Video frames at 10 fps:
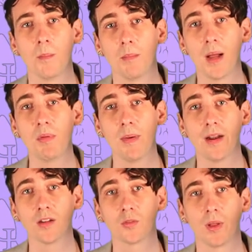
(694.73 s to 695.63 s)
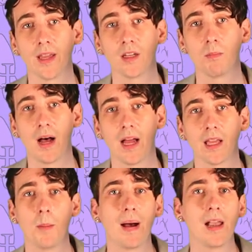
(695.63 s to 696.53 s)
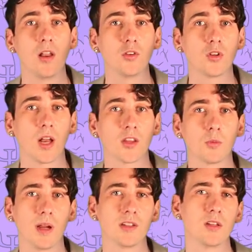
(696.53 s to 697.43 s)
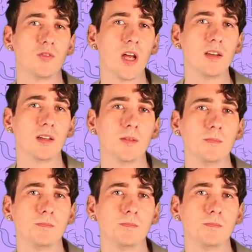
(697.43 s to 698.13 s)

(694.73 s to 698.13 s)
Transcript: might be better explained by a biological explanation of gender.